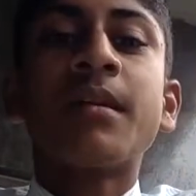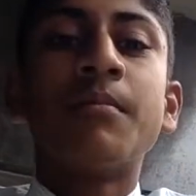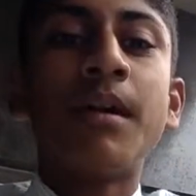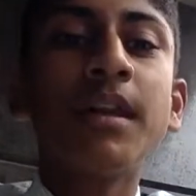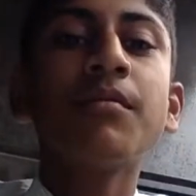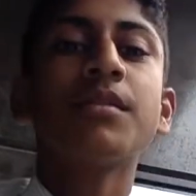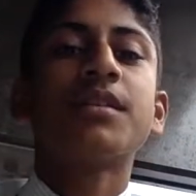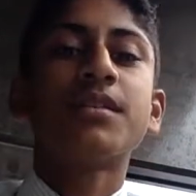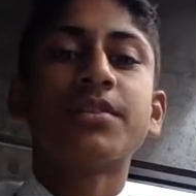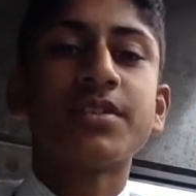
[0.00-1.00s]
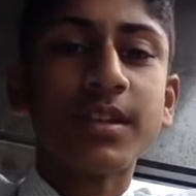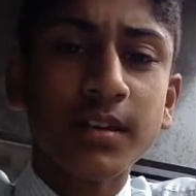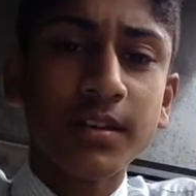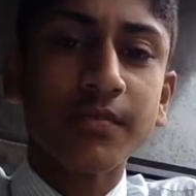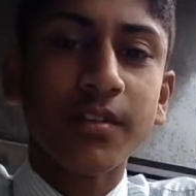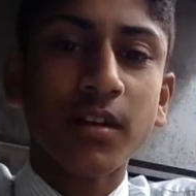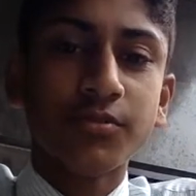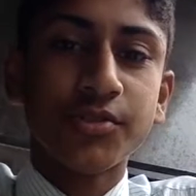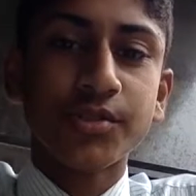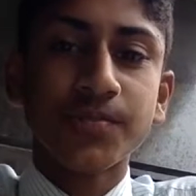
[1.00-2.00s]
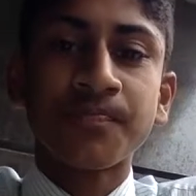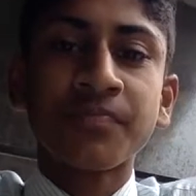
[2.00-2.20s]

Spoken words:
many with distinctive cultures,